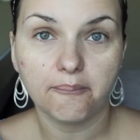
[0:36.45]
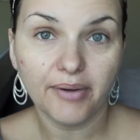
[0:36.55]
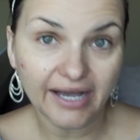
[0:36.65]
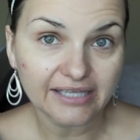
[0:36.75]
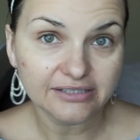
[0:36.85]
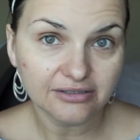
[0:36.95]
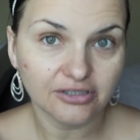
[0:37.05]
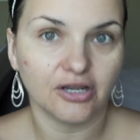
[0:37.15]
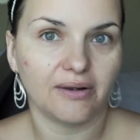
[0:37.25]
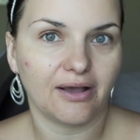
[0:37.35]
But you
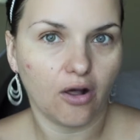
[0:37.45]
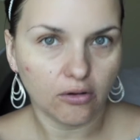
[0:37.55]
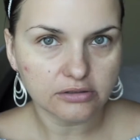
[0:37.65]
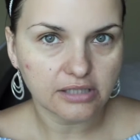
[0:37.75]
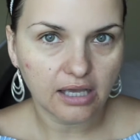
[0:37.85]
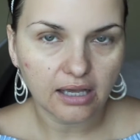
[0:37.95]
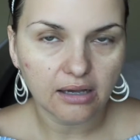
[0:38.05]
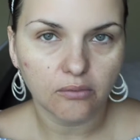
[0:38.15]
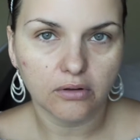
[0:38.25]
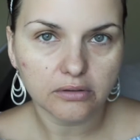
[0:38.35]
know, like
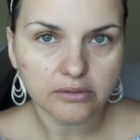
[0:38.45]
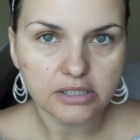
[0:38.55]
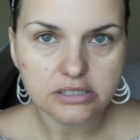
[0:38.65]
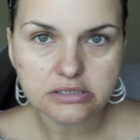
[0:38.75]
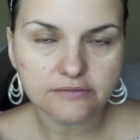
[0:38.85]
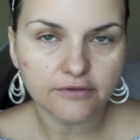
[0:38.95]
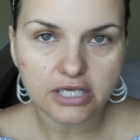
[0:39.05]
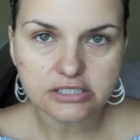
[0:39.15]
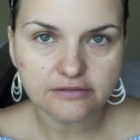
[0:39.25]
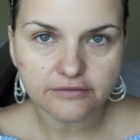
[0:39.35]
Ulta, Walgreens,
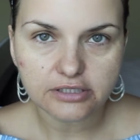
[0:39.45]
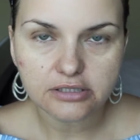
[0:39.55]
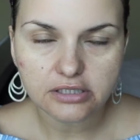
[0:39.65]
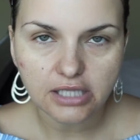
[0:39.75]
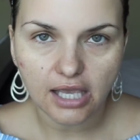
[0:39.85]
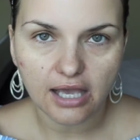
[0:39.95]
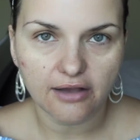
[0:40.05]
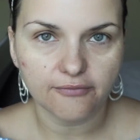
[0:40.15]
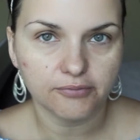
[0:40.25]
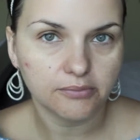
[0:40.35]
CVS, even they
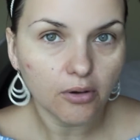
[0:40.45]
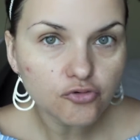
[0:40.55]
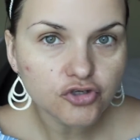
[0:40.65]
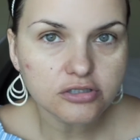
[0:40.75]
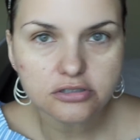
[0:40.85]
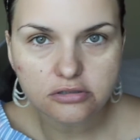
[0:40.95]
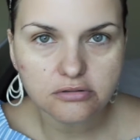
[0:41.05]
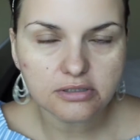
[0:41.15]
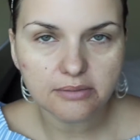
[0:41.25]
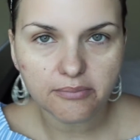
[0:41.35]
have promotions, so you
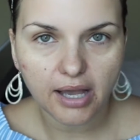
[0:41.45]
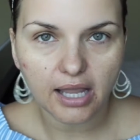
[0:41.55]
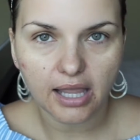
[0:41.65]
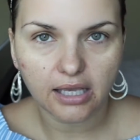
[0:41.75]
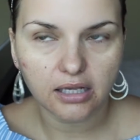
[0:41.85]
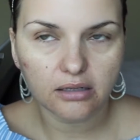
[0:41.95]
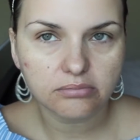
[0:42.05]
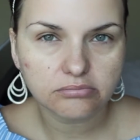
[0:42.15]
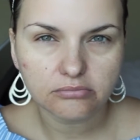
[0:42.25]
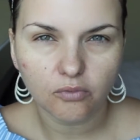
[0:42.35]
can buy like
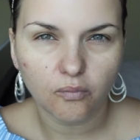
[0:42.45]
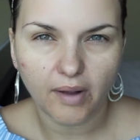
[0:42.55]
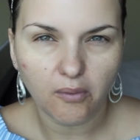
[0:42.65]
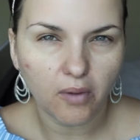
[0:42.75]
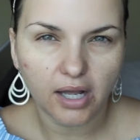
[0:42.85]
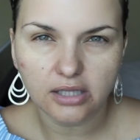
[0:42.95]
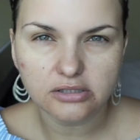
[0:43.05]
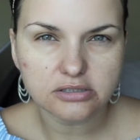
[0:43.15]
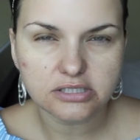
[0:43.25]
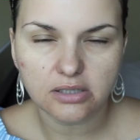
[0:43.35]
buy
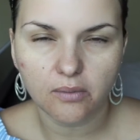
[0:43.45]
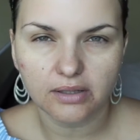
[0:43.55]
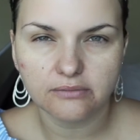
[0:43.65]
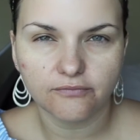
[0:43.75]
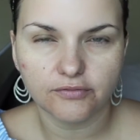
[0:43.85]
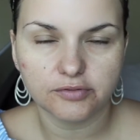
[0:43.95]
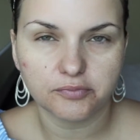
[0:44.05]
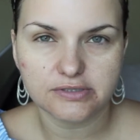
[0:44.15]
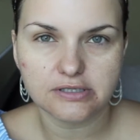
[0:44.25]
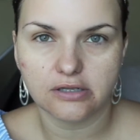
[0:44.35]
one, second one
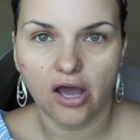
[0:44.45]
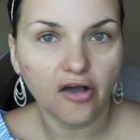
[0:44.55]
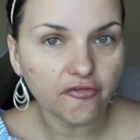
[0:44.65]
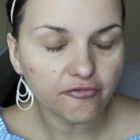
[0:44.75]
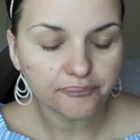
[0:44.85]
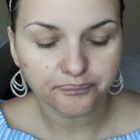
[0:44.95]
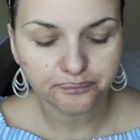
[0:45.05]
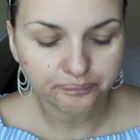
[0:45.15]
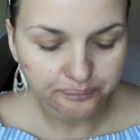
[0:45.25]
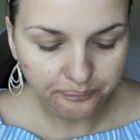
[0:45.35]
50% off.
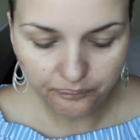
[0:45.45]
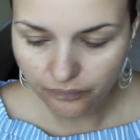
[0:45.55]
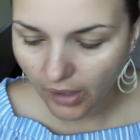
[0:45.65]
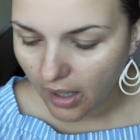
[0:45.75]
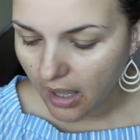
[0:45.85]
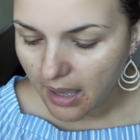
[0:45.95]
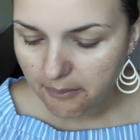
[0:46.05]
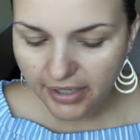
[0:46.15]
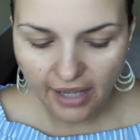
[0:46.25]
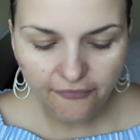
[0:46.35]

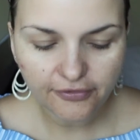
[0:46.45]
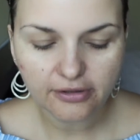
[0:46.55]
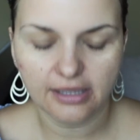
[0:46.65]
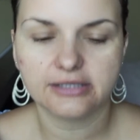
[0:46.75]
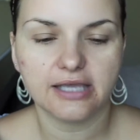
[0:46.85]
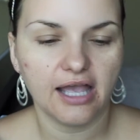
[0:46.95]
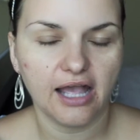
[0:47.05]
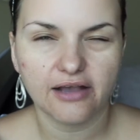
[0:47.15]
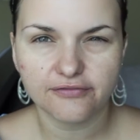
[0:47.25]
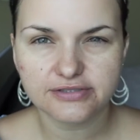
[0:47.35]
But I feel like they
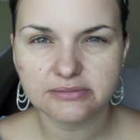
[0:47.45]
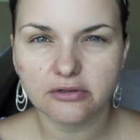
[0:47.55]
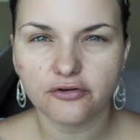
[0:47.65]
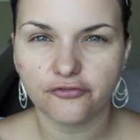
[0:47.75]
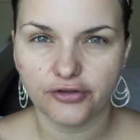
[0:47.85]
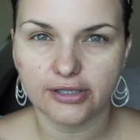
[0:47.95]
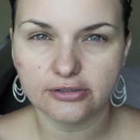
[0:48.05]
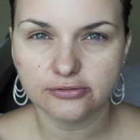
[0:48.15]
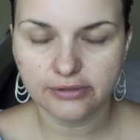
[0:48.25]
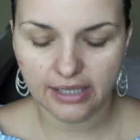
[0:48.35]
have similar feel
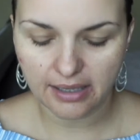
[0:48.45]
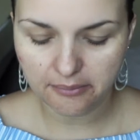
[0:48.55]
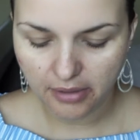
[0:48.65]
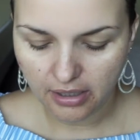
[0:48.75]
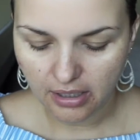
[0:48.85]
to them.